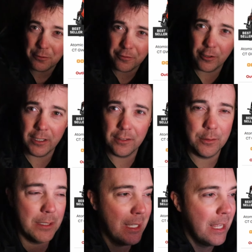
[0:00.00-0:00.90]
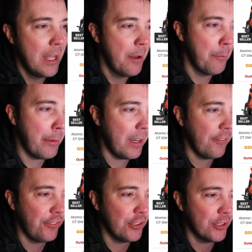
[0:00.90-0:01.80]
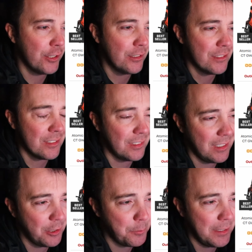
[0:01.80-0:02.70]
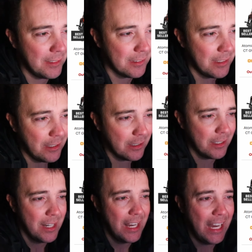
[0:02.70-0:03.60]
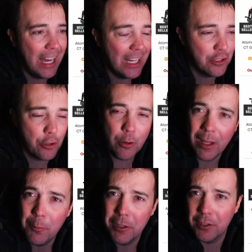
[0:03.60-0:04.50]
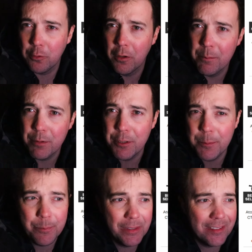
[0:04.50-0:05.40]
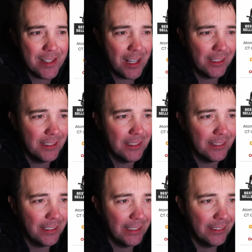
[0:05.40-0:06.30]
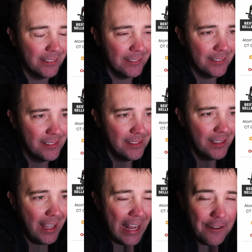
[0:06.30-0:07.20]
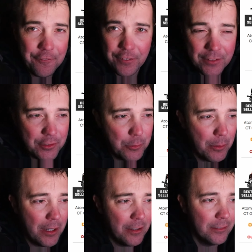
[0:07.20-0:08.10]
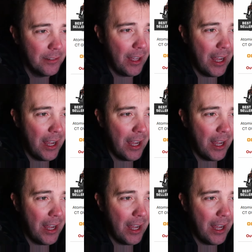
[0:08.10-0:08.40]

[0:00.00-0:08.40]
to avoid it, do it. But if you're just an intermediate skier and you're okay with the touring boot, it's not gonna and it fits you well,